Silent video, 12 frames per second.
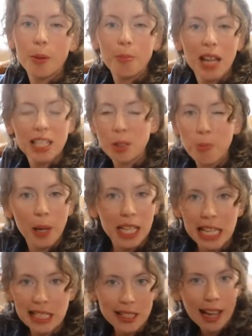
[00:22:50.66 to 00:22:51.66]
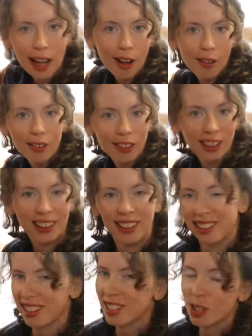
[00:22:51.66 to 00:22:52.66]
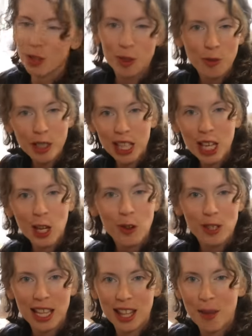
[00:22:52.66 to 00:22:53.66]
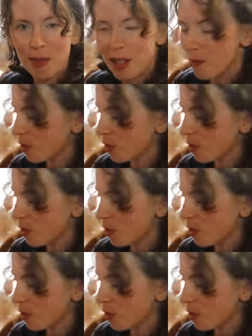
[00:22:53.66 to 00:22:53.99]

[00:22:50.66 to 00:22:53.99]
are best buddies now. Hmm. So it's really cute seeing them in the